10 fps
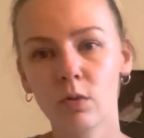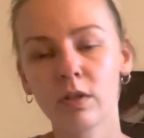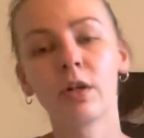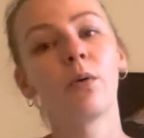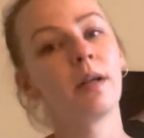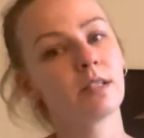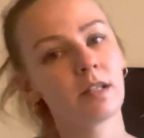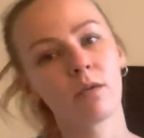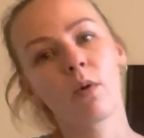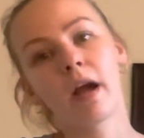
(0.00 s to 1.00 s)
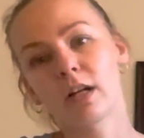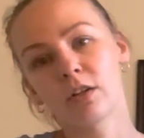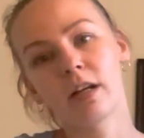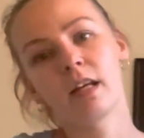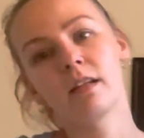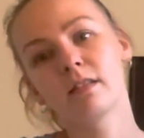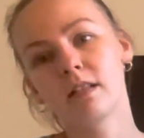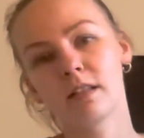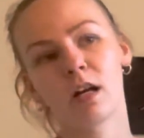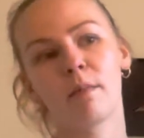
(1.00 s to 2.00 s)
or like going to their winery
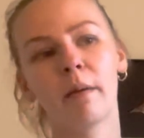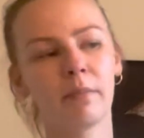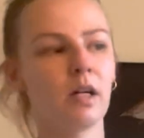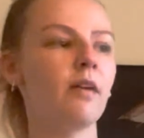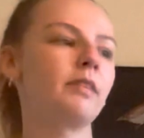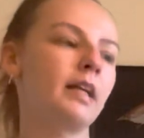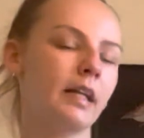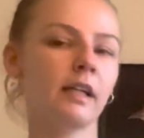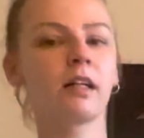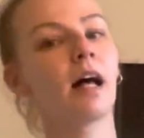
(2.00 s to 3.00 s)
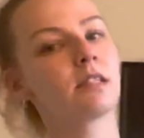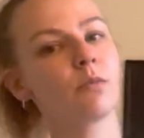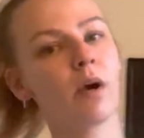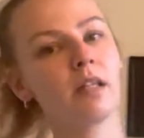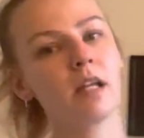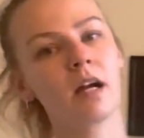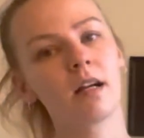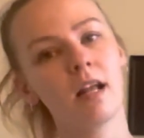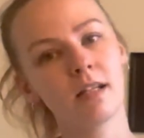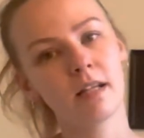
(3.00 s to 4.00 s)
that they're a member of and getting a glass of wine there
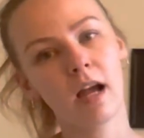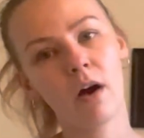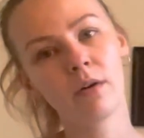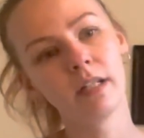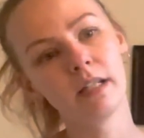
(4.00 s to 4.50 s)
and hanging out,